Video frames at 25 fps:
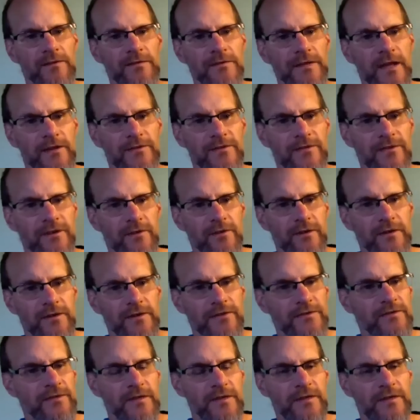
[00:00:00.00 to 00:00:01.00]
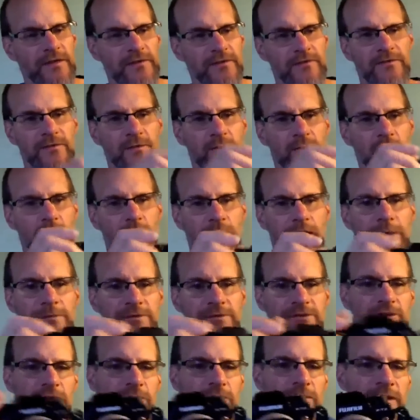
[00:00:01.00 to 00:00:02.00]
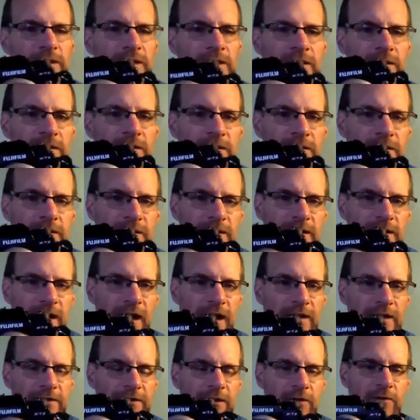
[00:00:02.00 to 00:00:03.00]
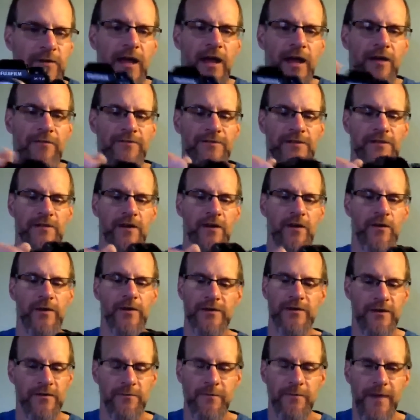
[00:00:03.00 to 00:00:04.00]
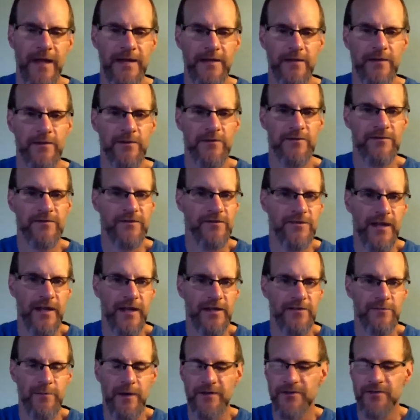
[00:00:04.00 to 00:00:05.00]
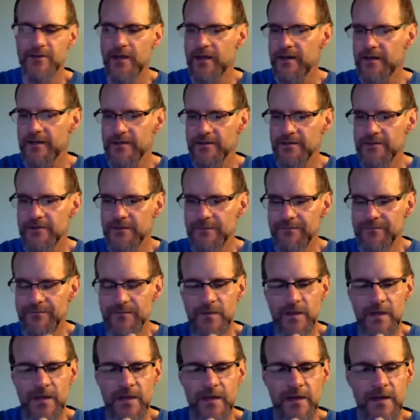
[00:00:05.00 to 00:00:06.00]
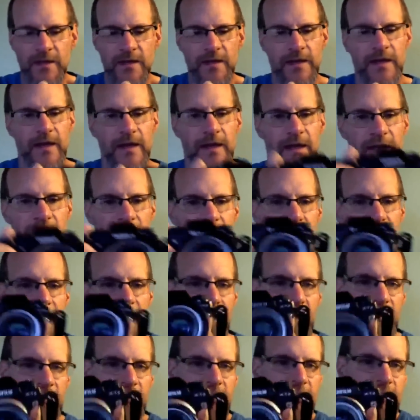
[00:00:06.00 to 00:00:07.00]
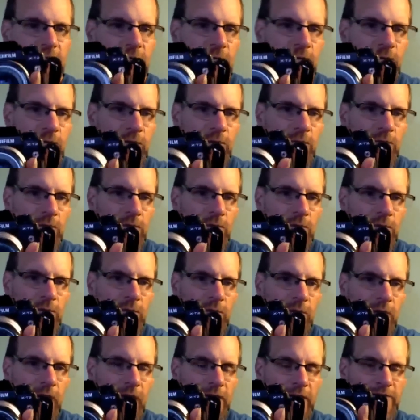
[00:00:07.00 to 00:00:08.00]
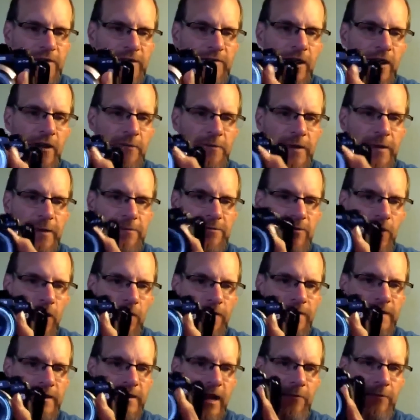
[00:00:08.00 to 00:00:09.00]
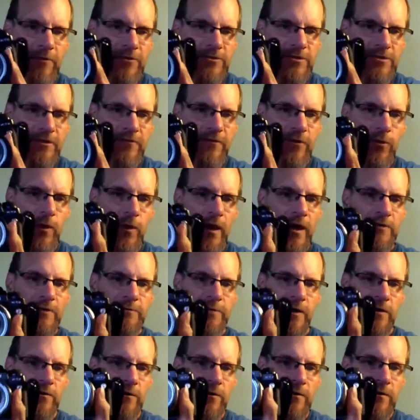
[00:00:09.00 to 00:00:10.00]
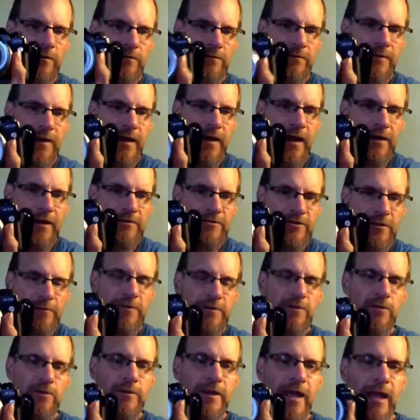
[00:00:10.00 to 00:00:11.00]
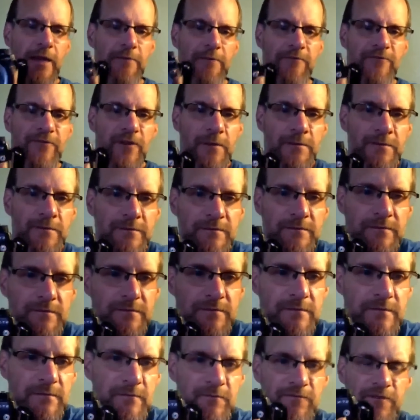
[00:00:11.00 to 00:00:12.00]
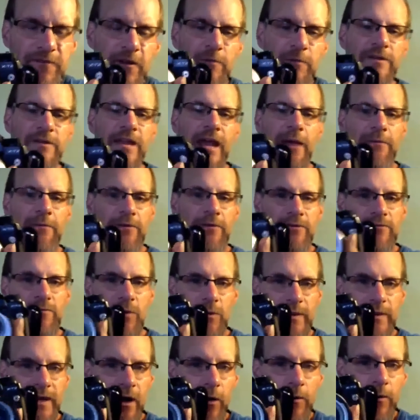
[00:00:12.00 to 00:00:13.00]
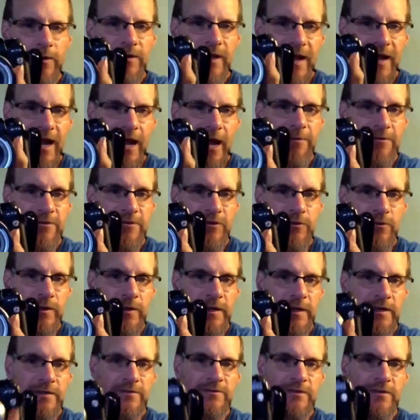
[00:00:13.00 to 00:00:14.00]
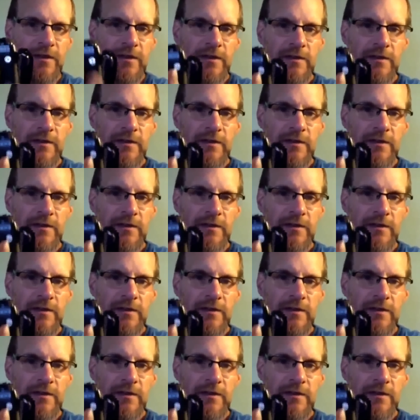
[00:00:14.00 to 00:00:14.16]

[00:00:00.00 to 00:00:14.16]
the X series is when I'm shooting, I don't have to go into the menus to change my settings. And I see a lot of people holding the cameras different ways, but as someone who came from film cameras where we always had aperture rings,